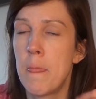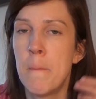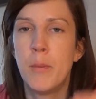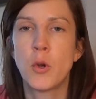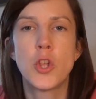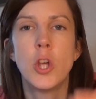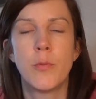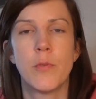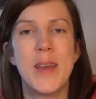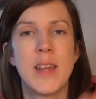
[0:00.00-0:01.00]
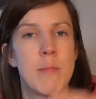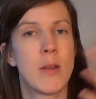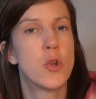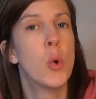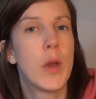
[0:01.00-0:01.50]
Booktube for me is
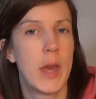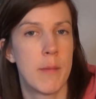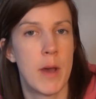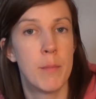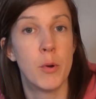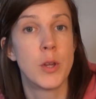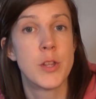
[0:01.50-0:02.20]
about talking about books.